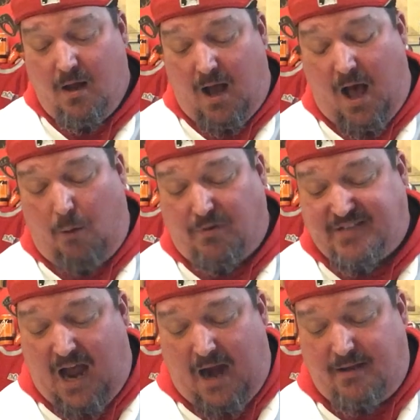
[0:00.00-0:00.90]
We're
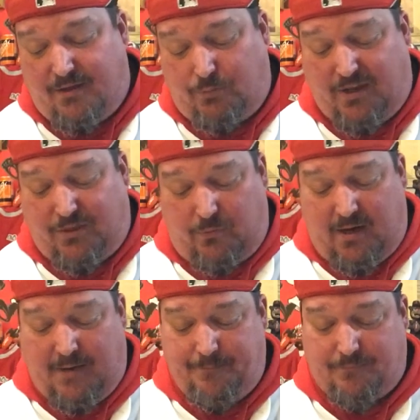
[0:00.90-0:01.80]
tied
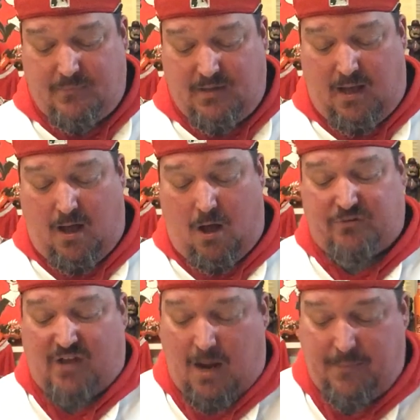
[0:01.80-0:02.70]
3-3 all
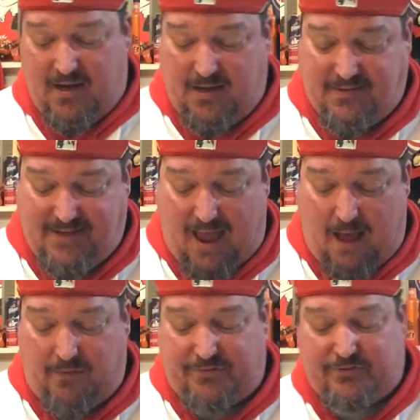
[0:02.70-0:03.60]
time in
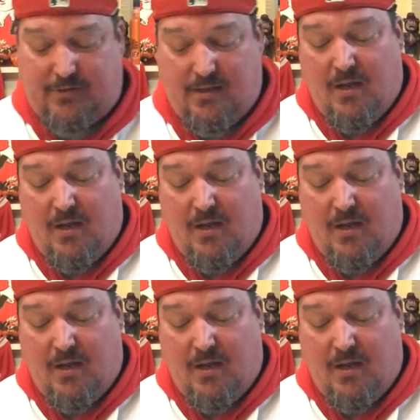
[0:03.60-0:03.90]
Dallas.